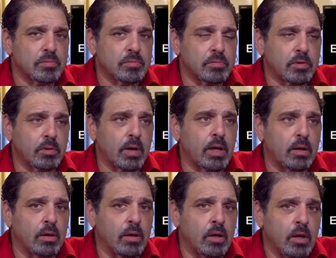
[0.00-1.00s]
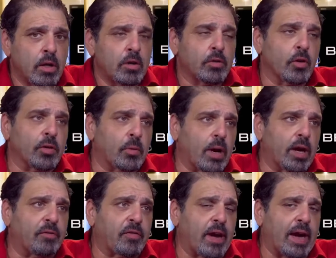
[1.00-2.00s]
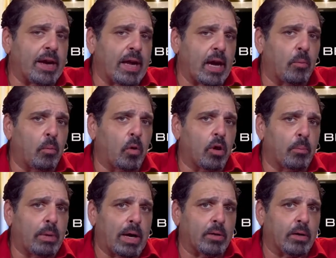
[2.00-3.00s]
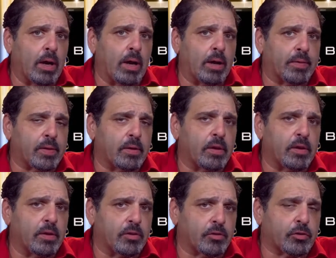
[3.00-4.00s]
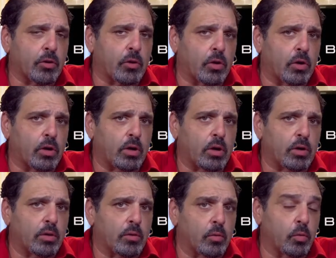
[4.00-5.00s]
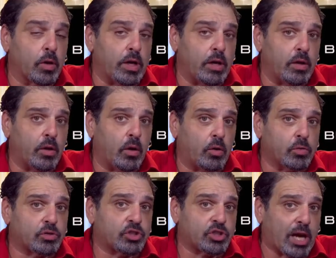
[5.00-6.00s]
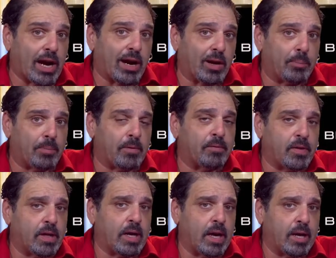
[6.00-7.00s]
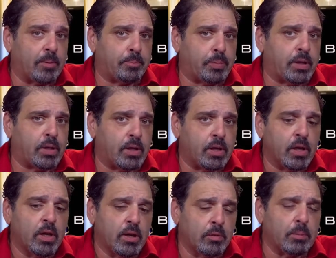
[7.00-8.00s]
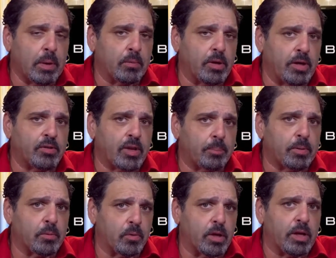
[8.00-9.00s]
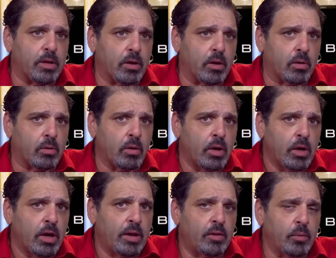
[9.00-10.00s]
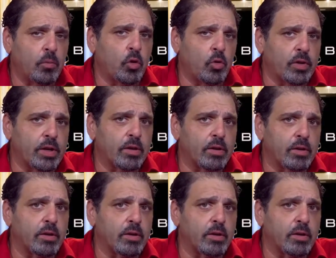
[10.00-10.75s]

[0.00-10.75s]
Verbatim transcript: Great. So if you want to find out more about Anthony Nassor, Reno Sharp VIP, remember he's up in Reno and they're moving